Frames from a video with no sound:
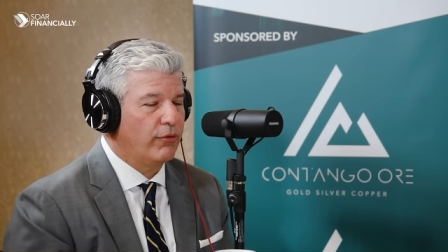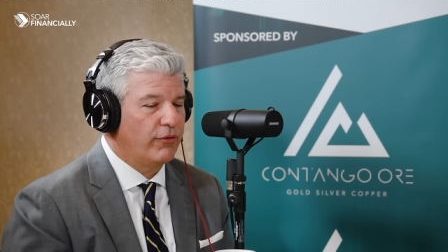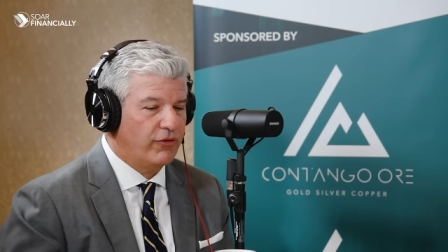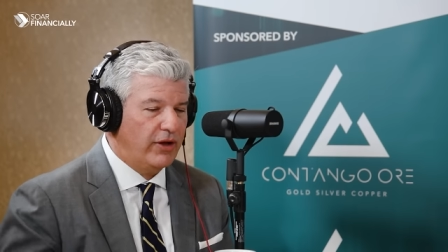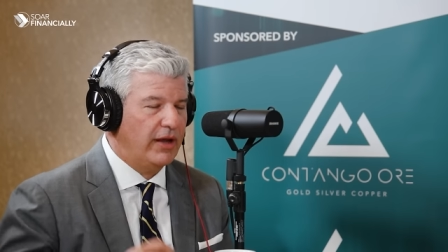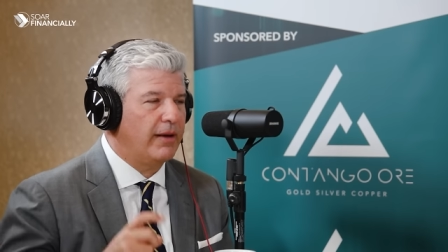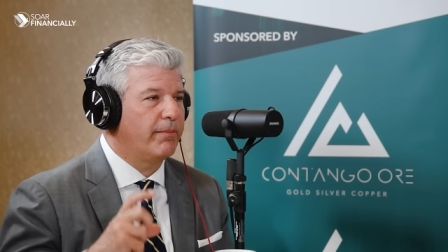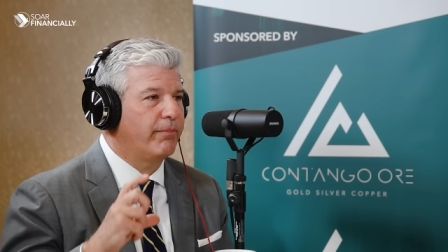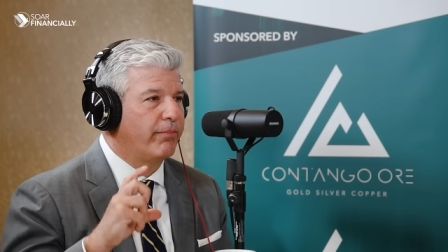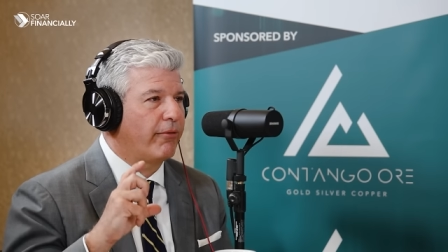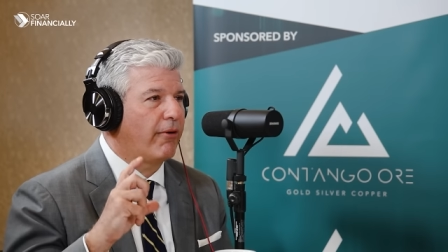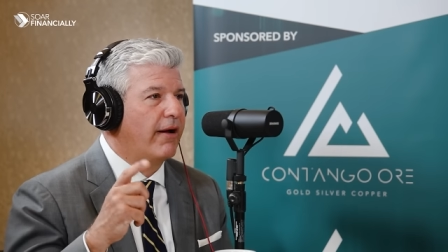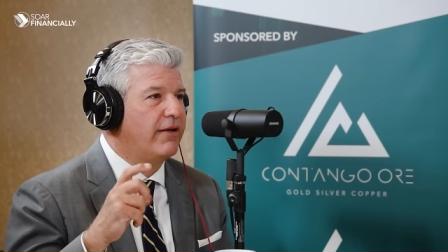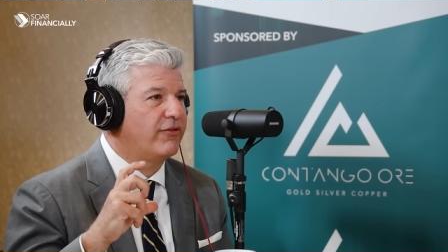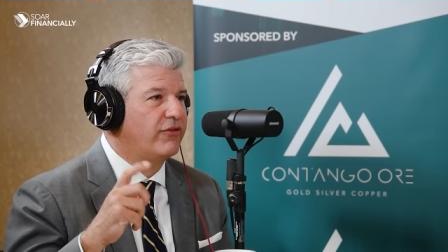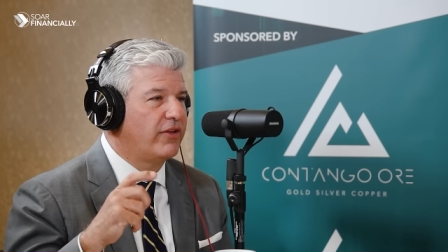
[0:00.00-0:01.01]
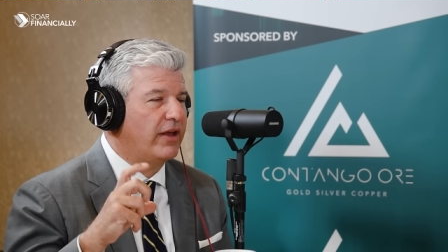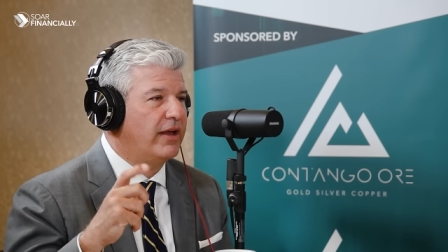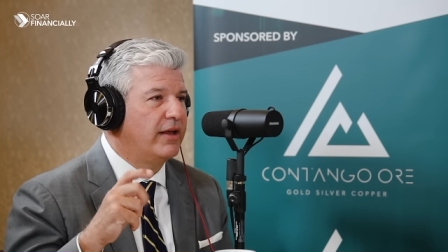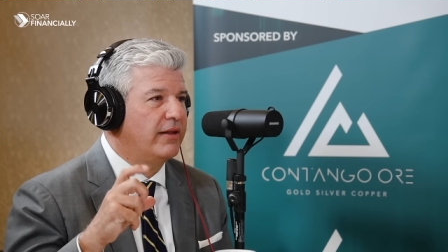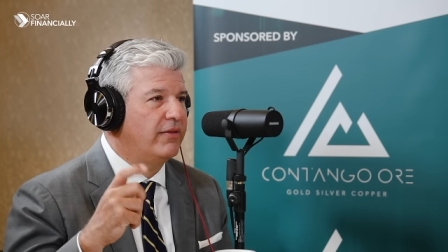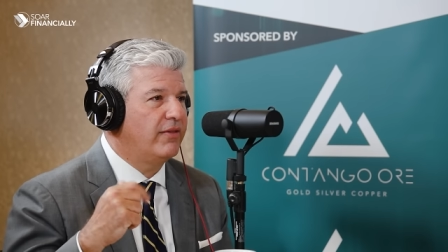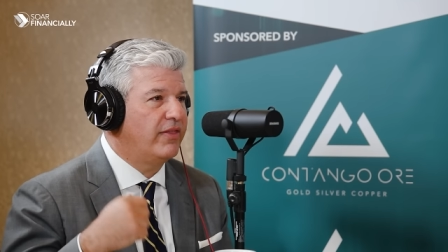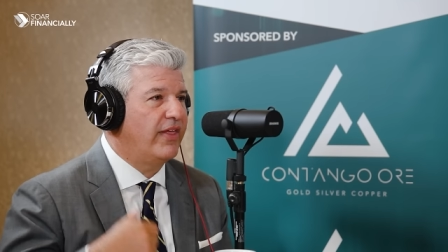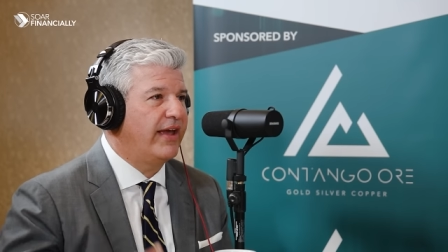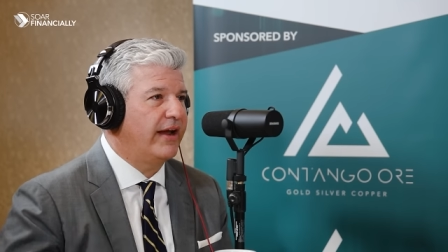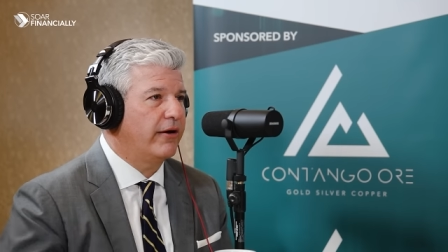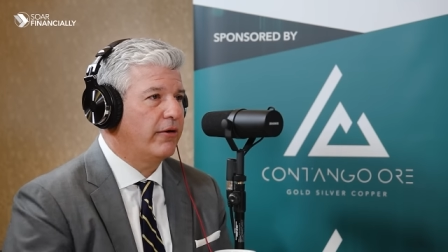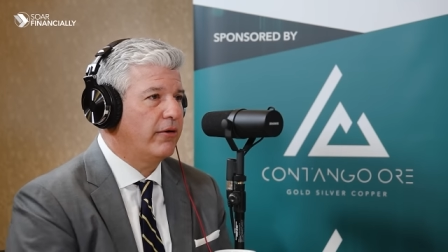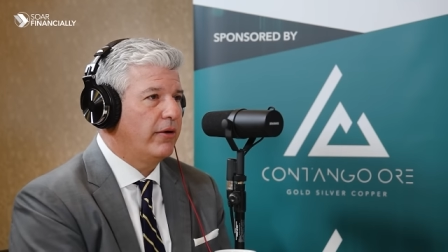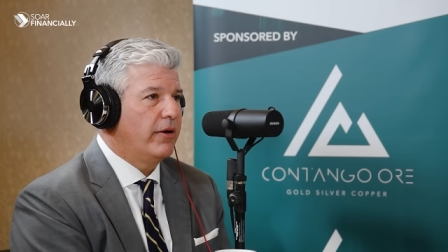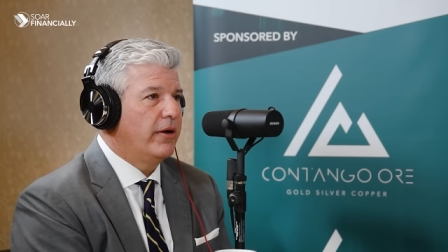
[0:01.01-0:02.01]
We're seeing it priced in
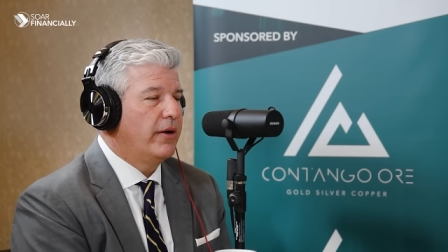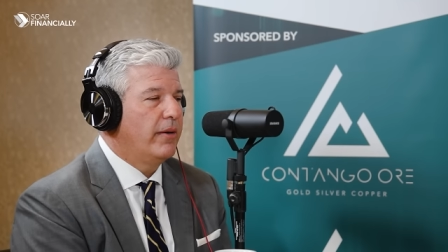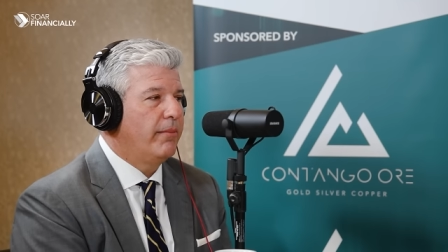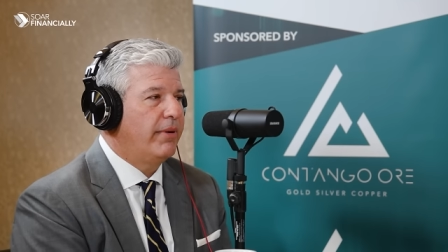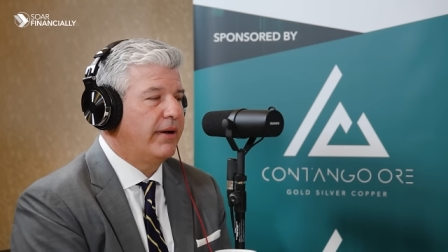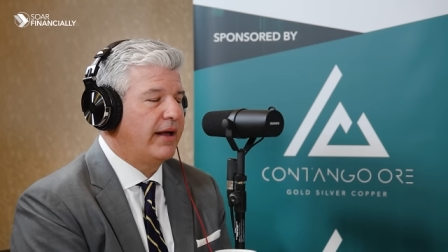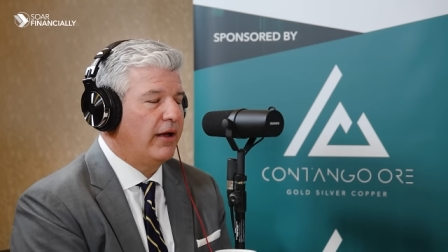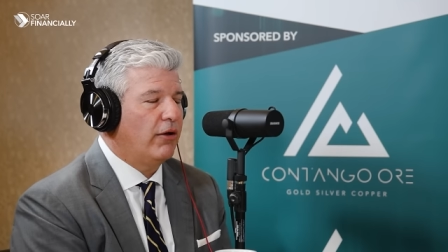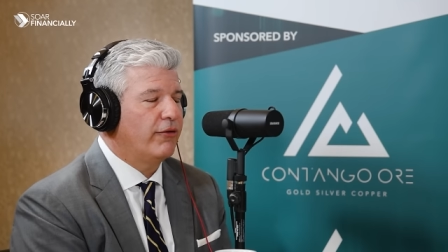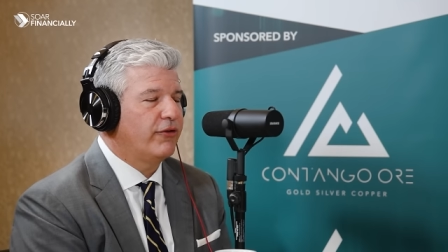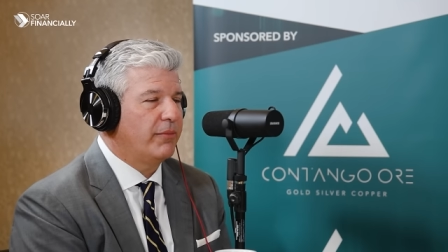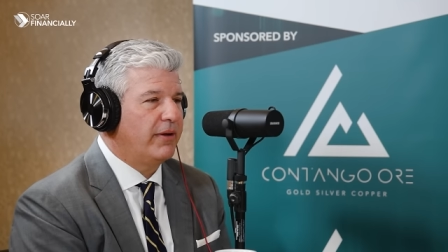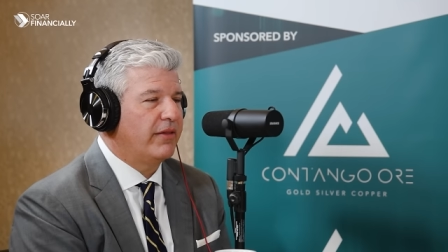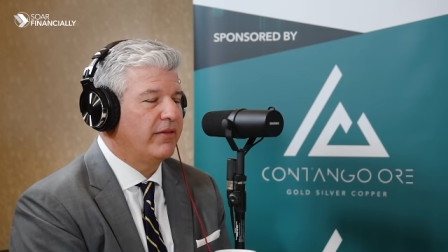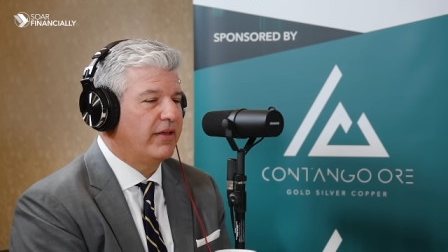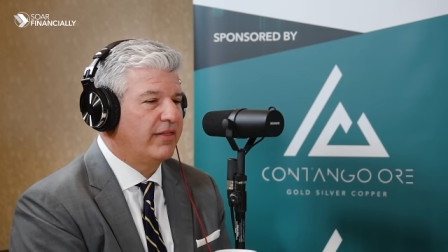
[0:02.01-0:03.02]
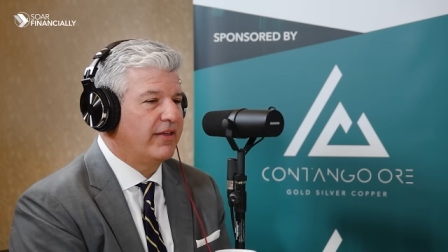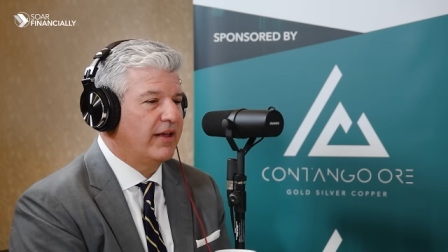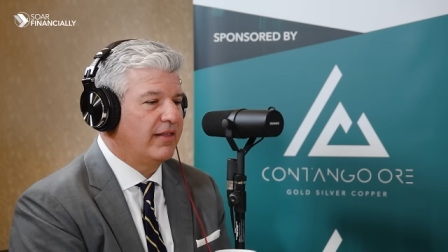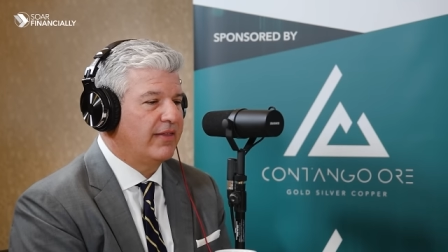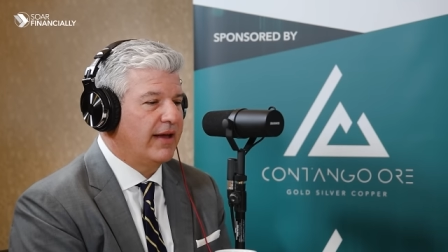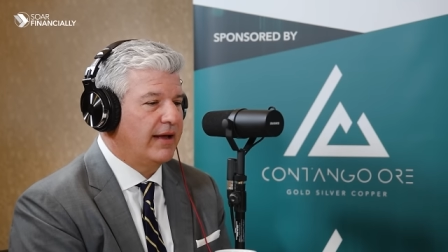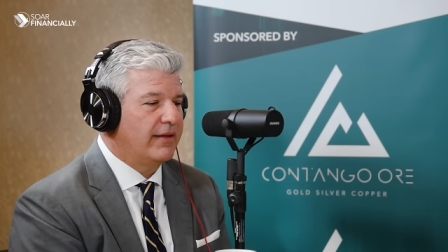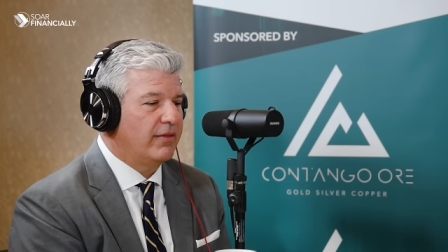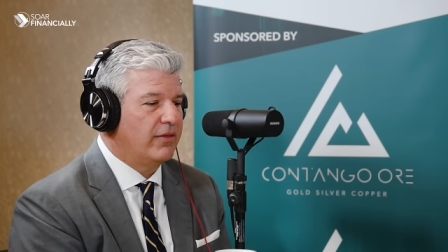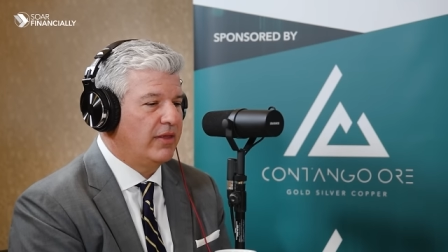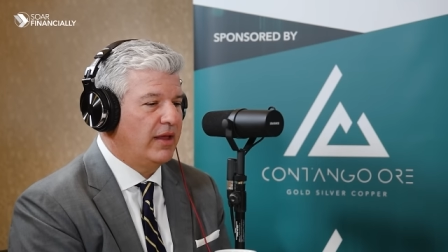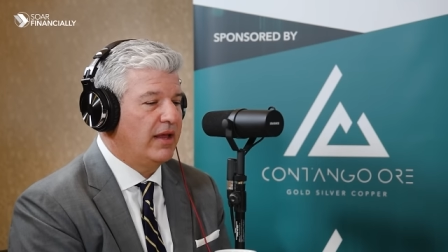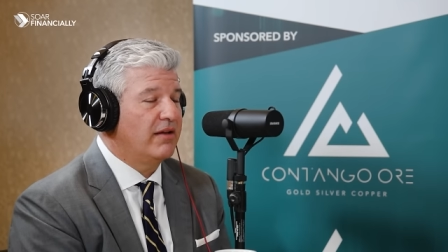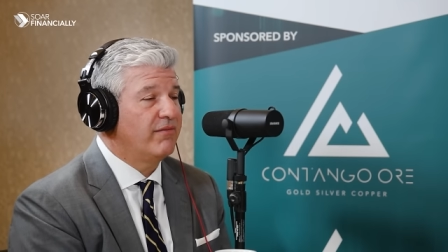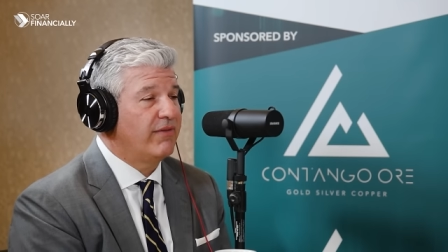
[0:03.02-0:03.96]
there. But I ultimately think that the